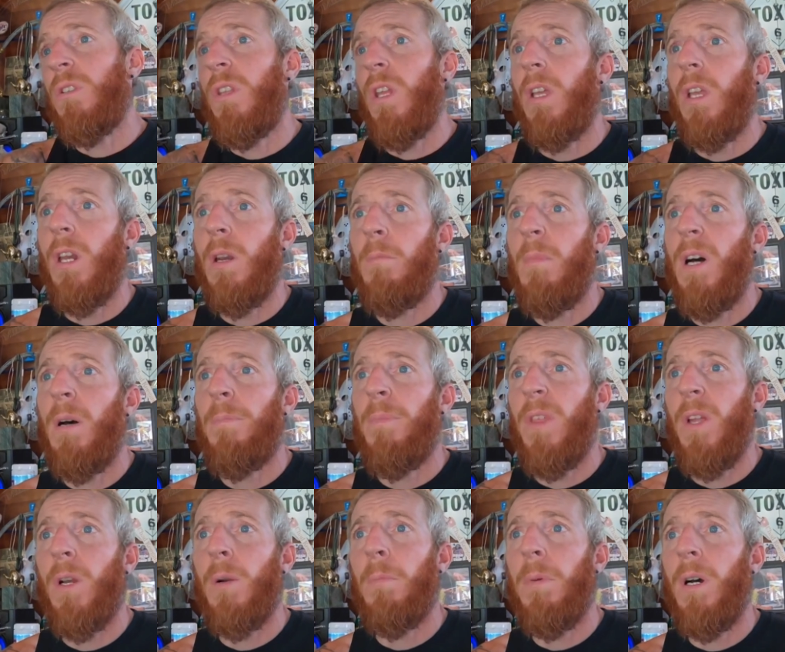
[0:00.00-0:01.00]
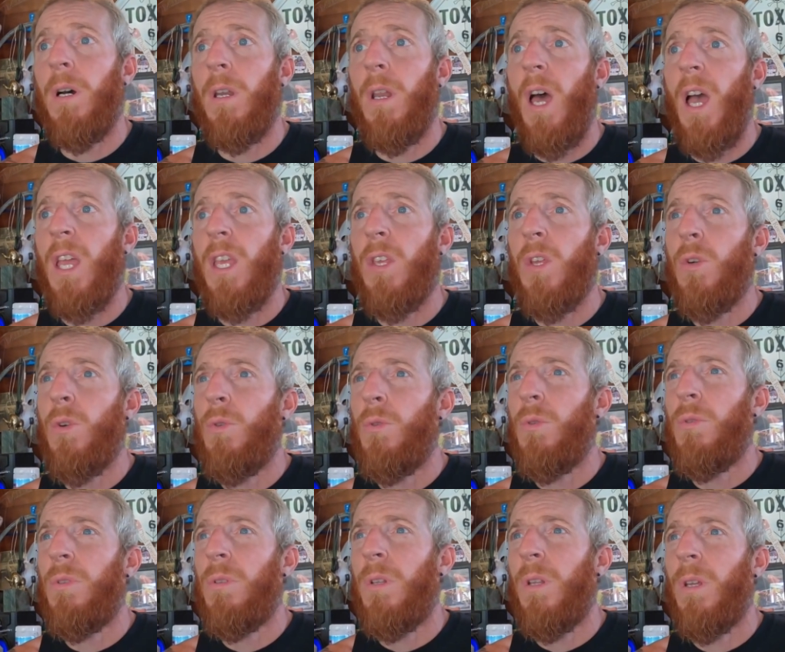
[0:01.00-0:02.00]
sticking them up there, but I
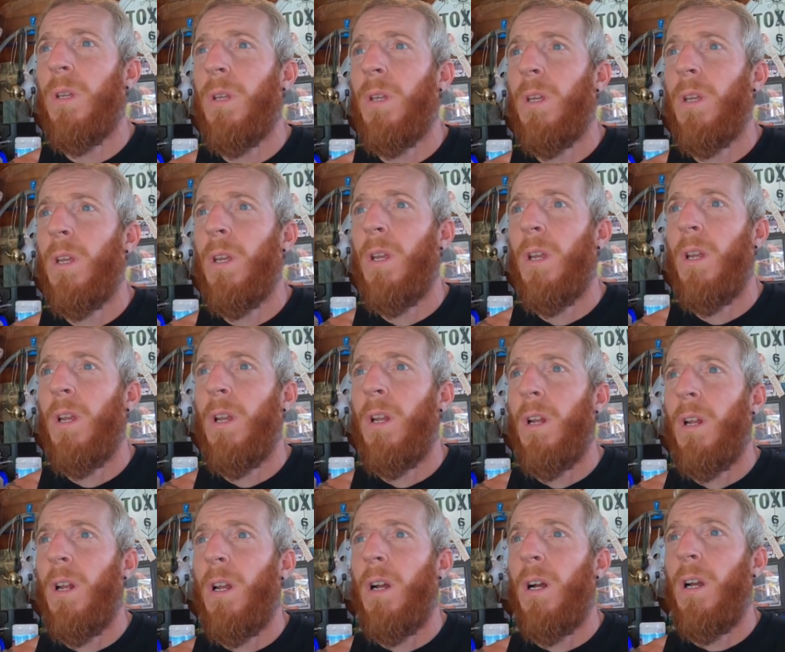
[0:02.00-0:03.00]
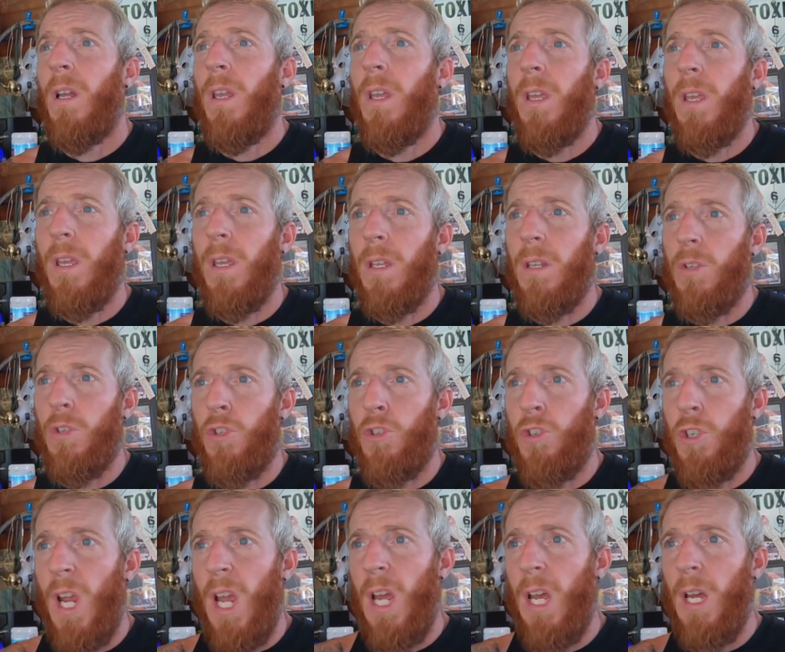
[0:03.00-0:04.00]
used a
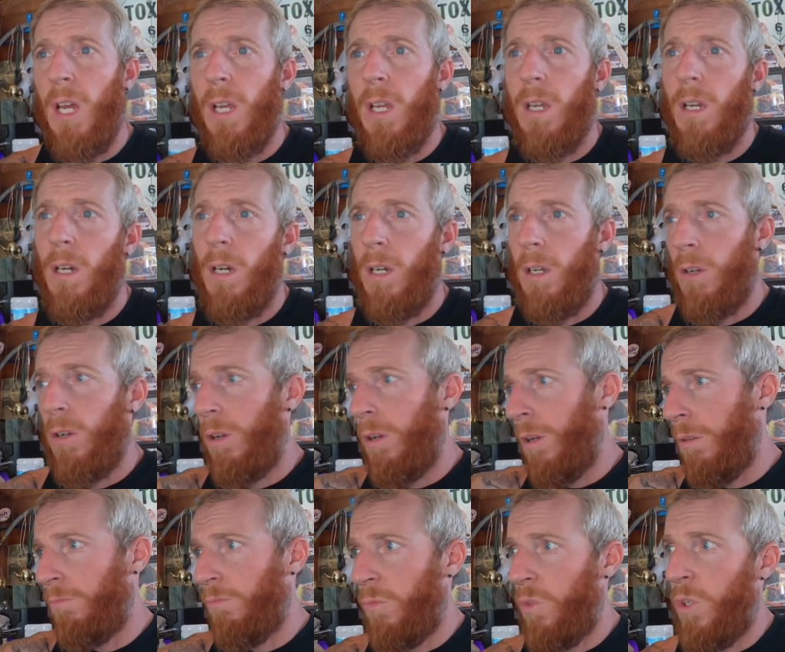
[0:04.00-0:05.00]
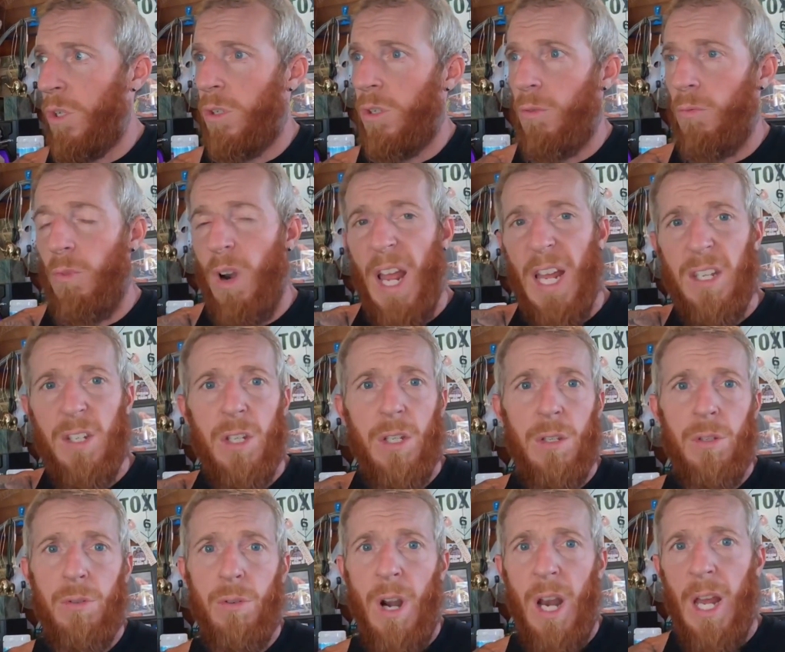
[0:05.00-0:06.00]
jack, just a
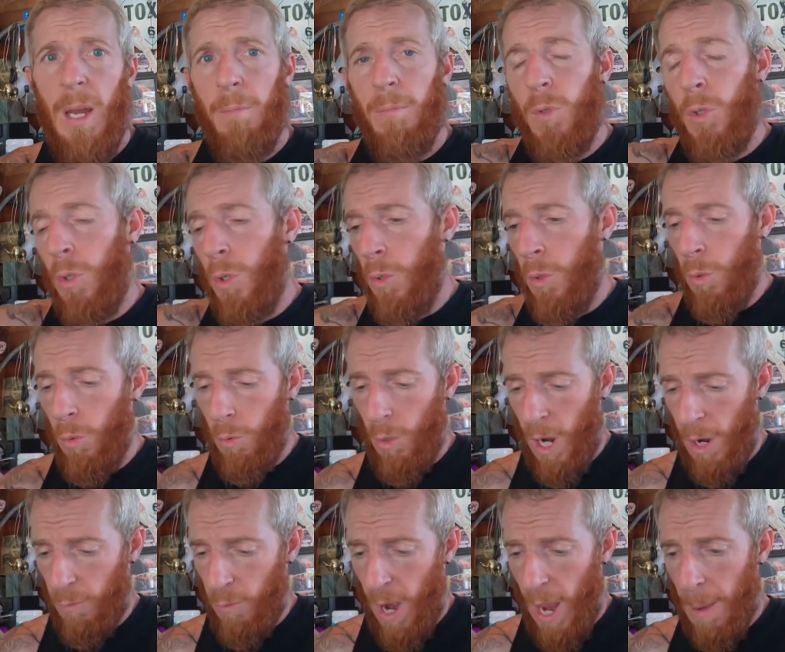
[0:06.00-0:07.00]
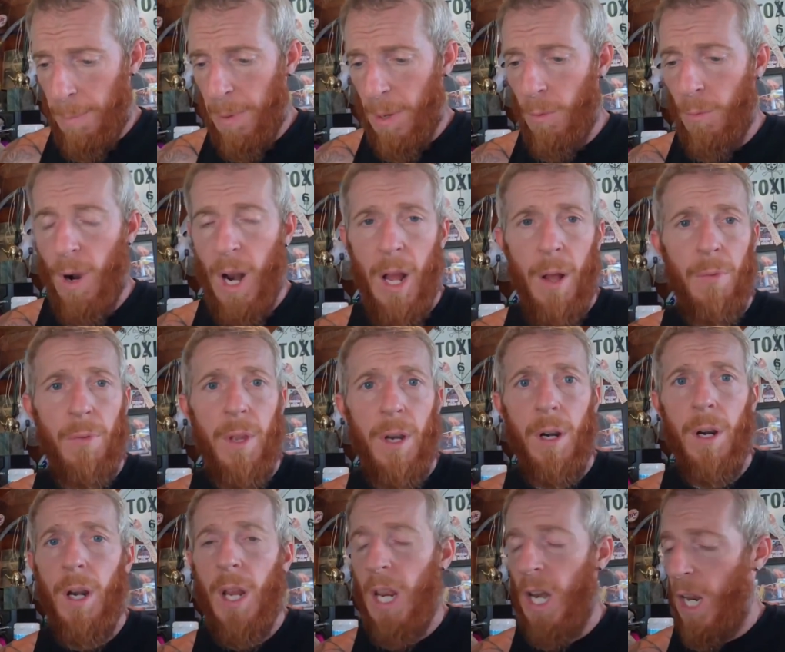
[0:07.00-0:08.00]
ratchet strap to, I wrap it around
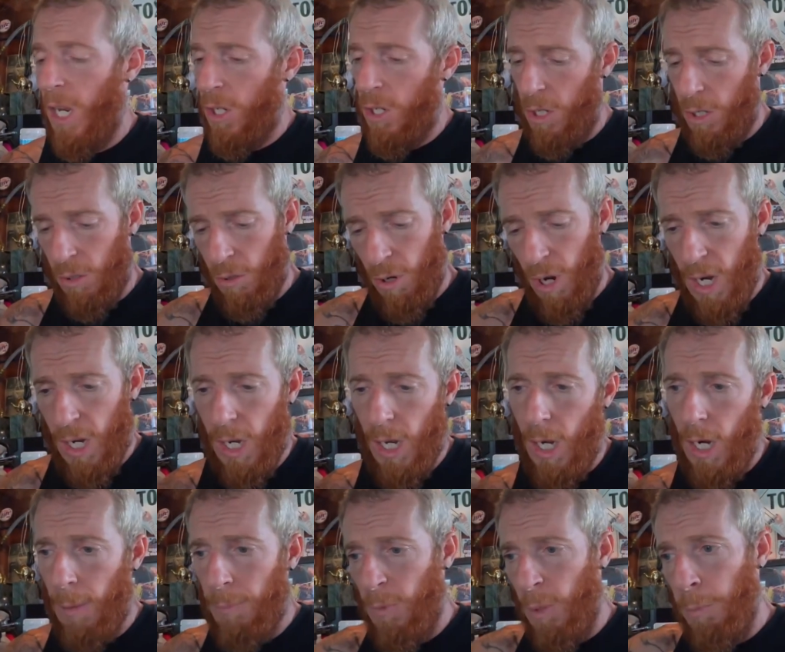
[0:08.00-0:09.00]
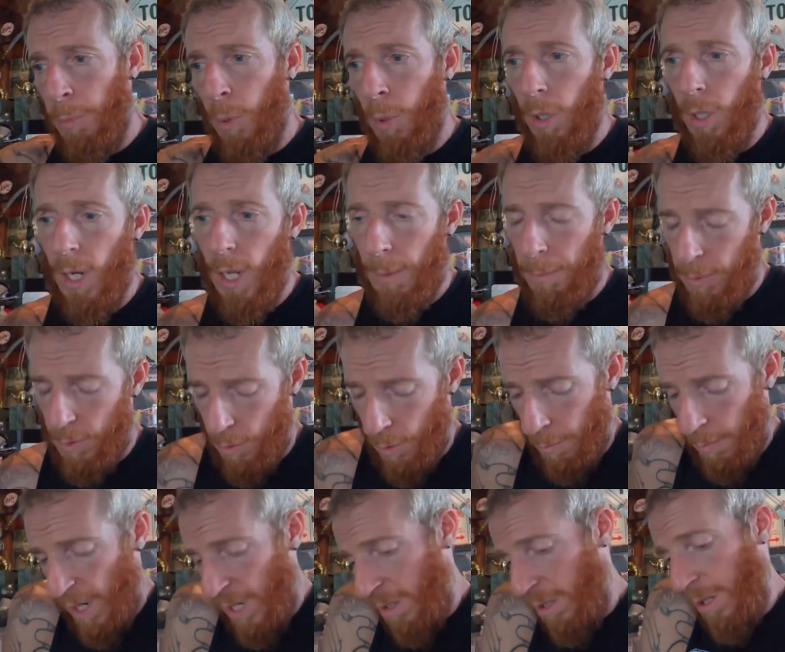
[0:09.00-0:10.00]
there and I just crank it up to pull it up, so
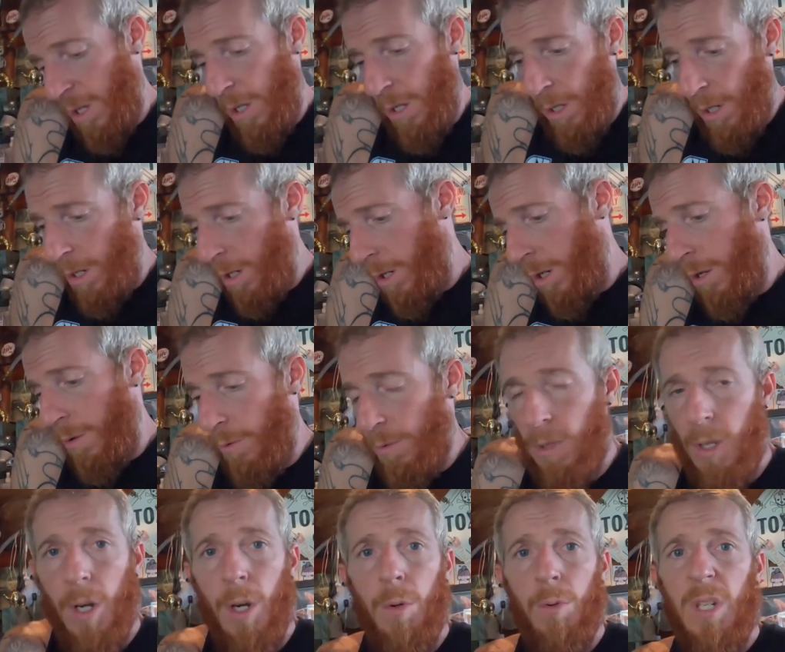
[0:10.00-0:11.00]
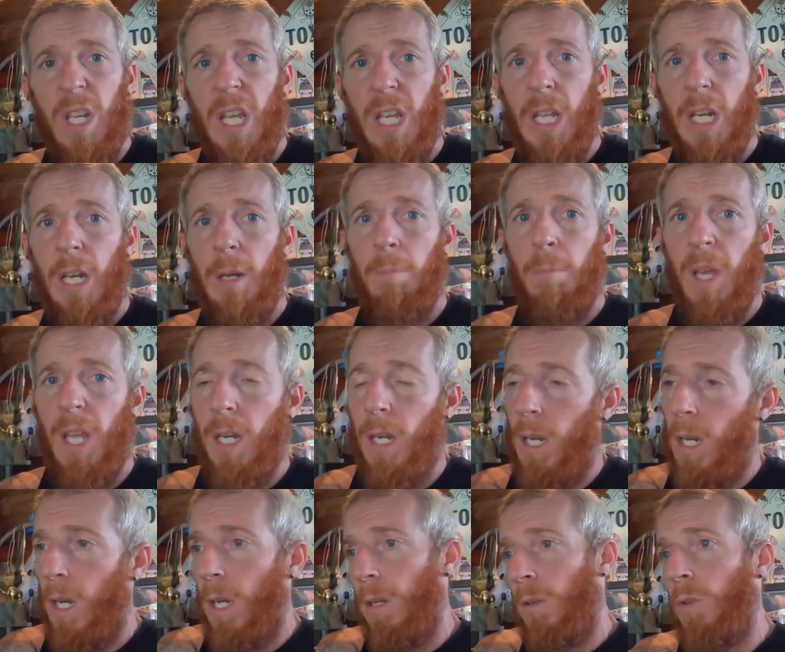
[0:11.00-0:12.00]
I'm not sitting there all, you know, digging and
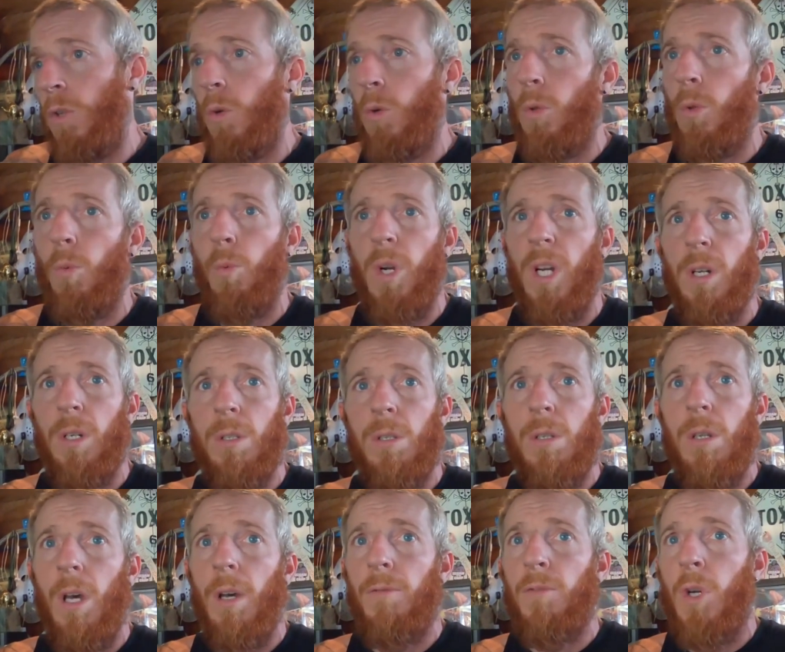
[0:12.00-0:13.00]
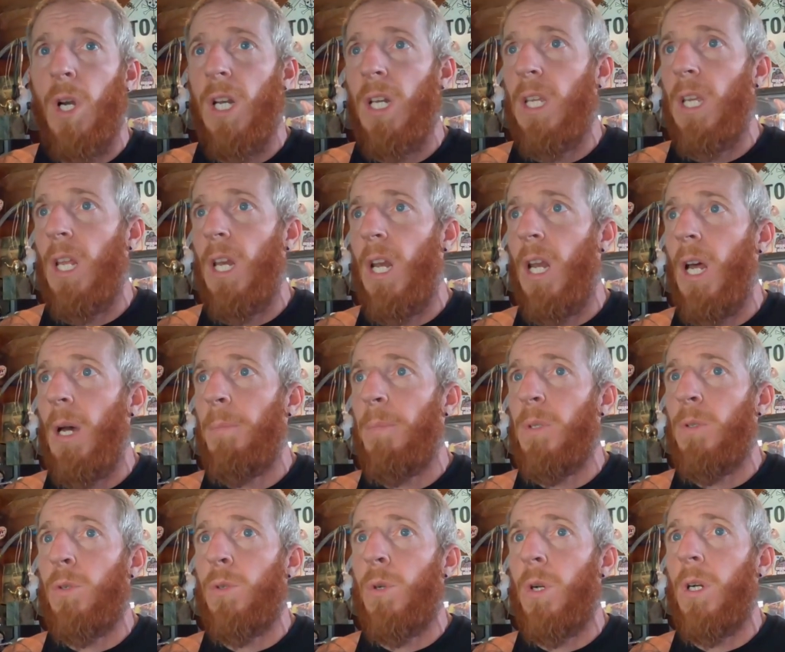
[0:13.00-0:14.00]
bending and doing the weird stuff trying to get it up
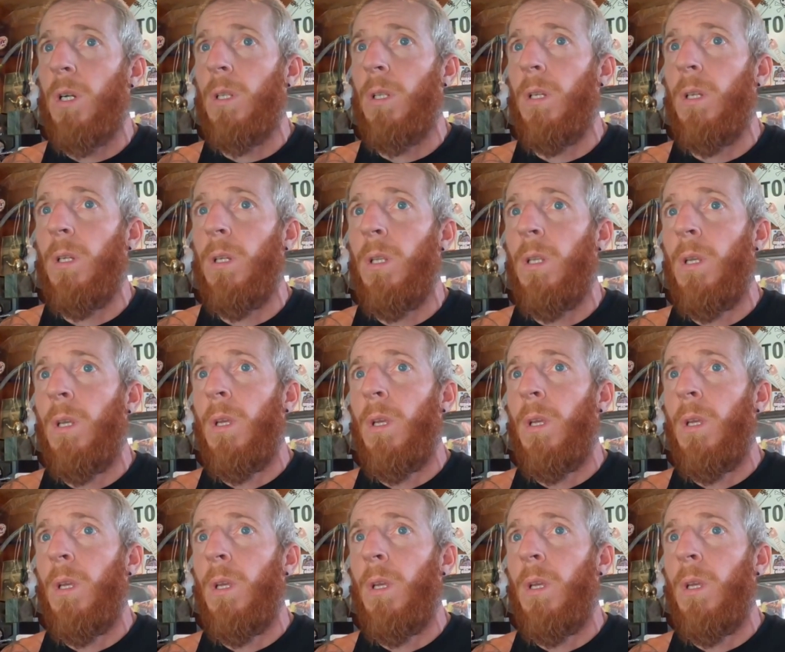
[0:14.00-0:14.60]
and struggling.